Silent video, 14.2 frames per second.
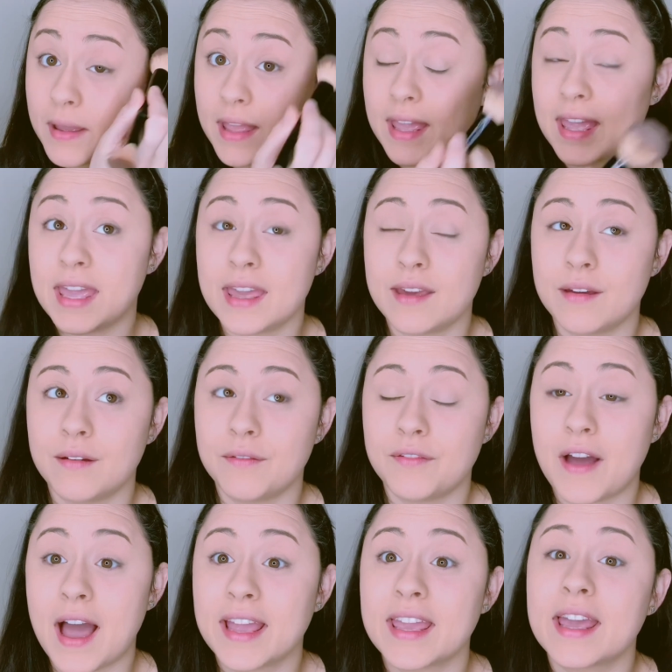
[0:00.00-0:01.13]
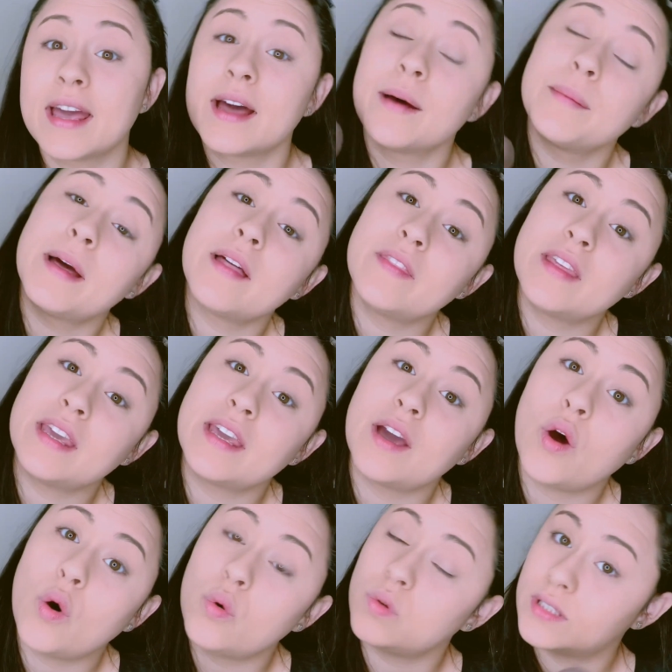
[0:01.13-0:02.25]
if I am the
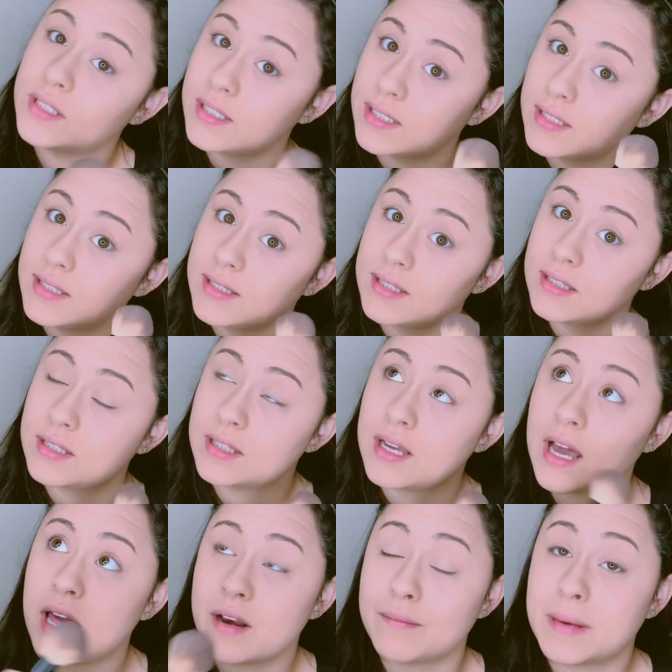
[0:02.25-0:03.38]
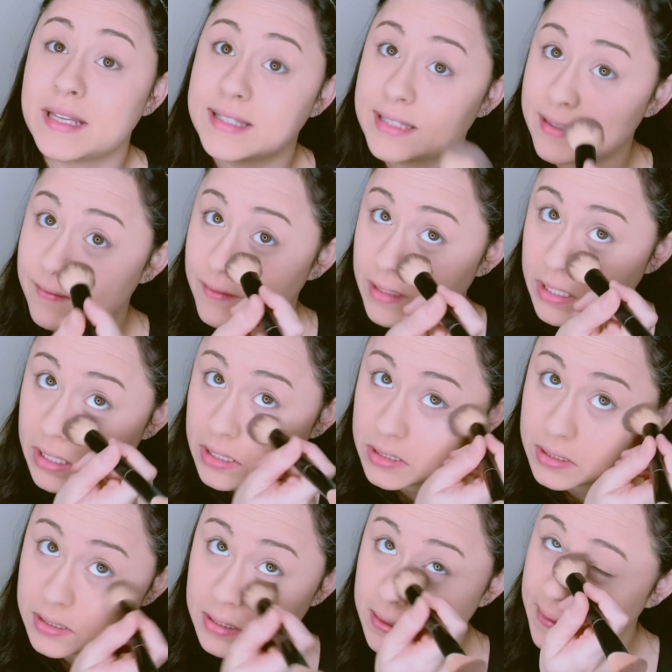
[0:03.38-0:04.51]
oldest out of my
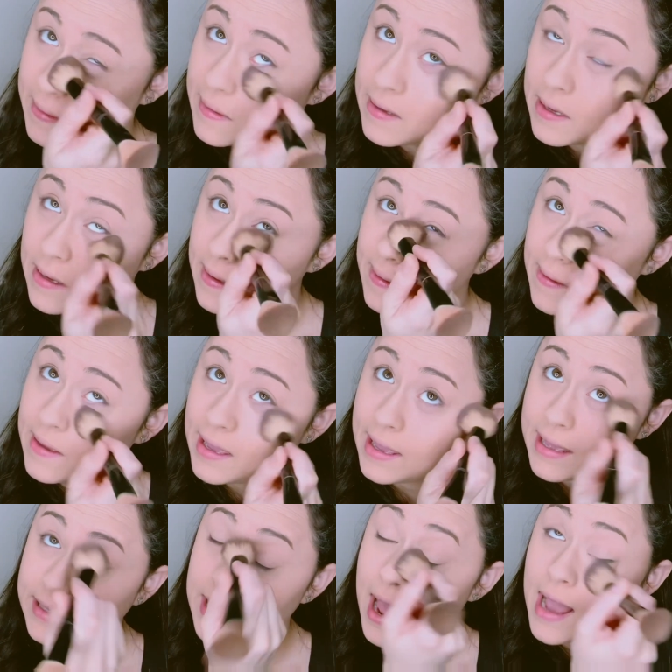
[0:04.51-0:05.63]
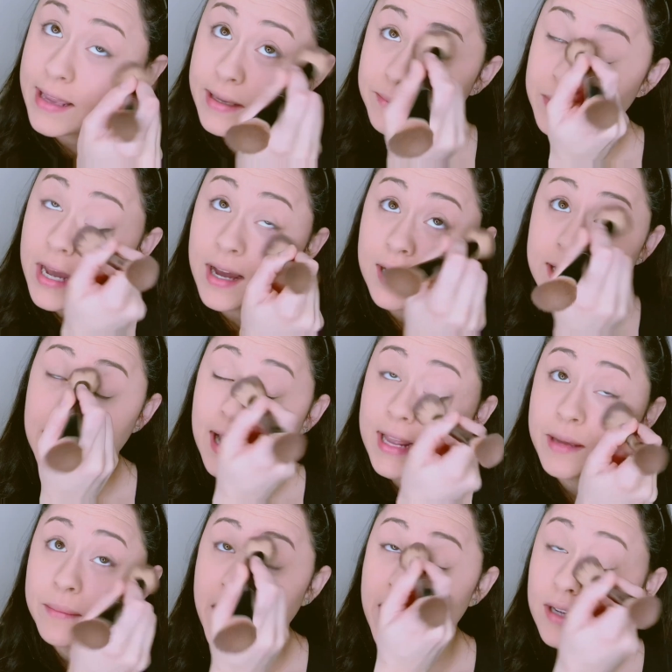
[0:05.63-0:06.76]
siblings. And I am not. I am
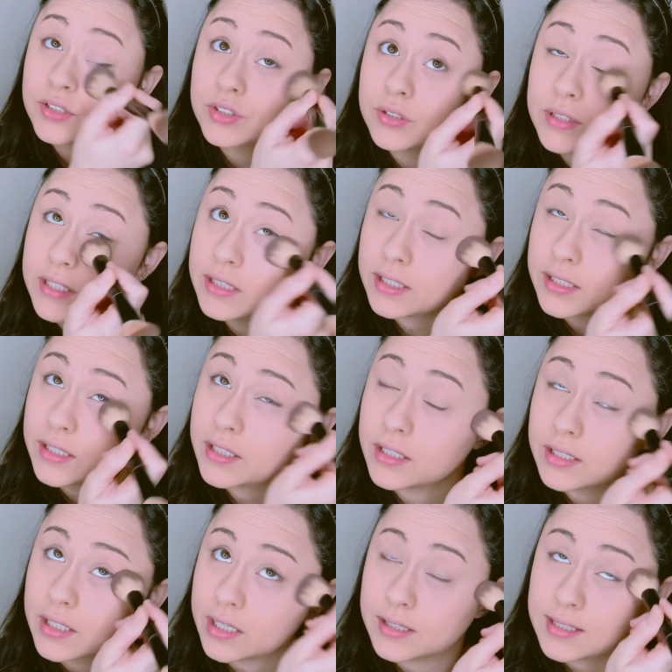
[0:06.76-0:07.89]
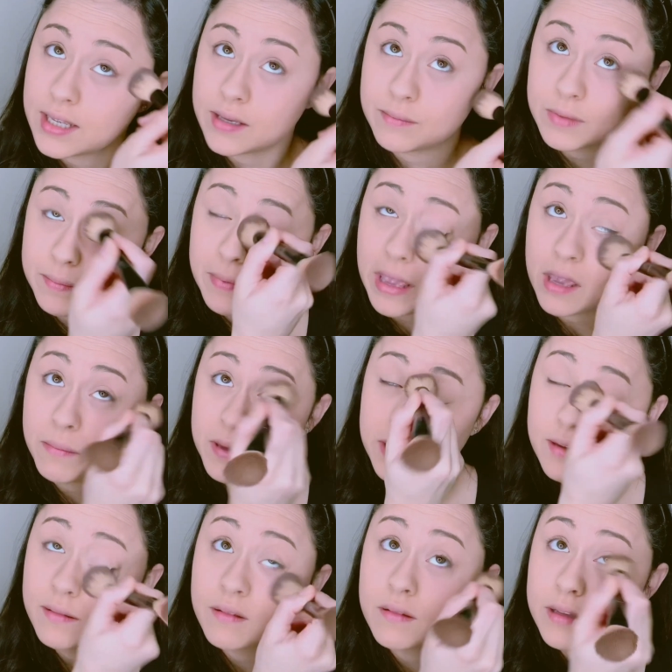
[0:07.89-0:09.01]
actually the youngest. I am the baby.
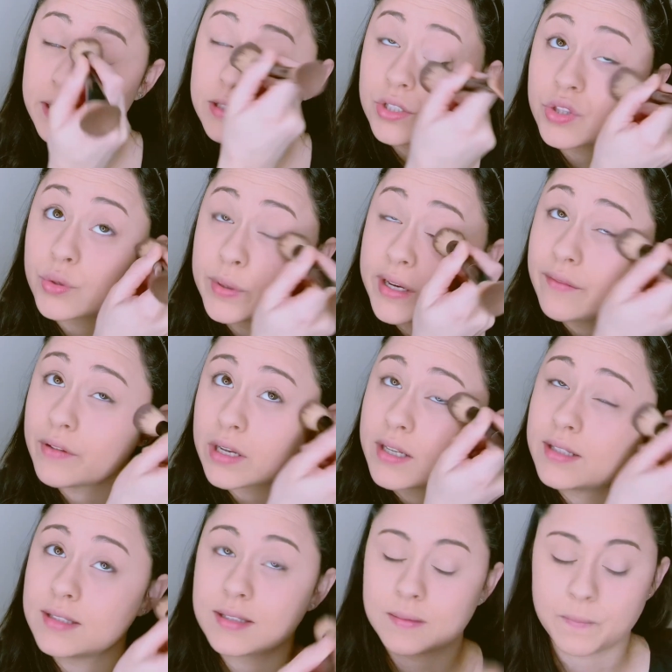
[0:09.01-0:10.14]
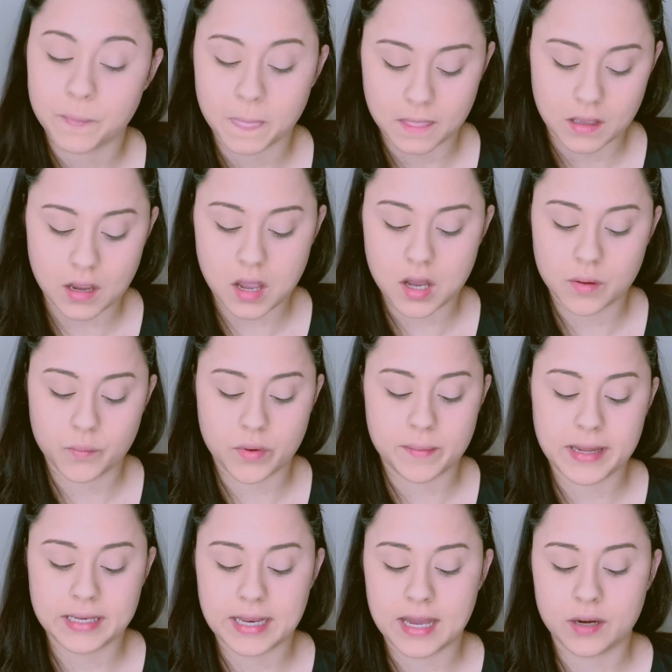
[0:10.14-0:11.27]
It's 3 of us. When my
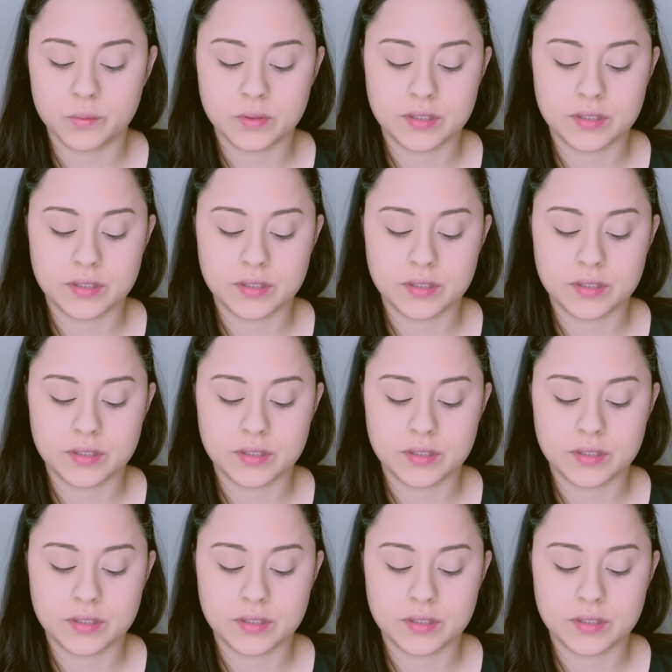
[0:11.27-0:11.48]
dad was